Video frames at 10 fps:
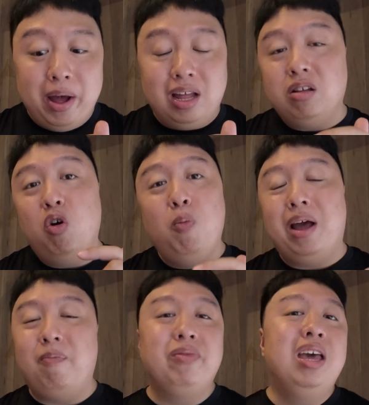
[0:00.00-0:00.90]
and the
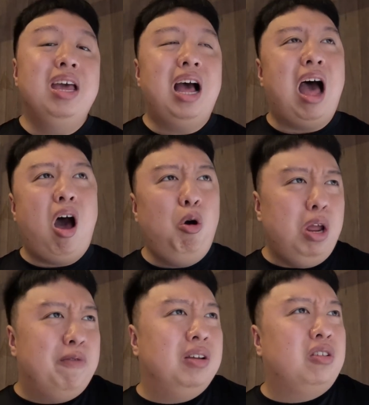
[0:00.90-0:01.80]
ube, how
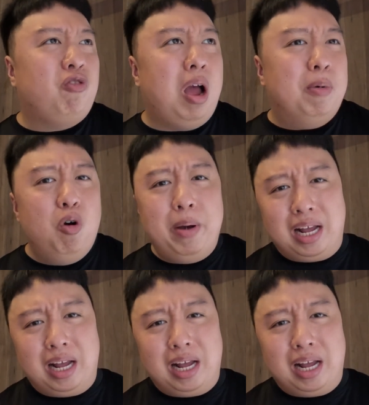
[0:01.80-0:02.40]
do you describe ube?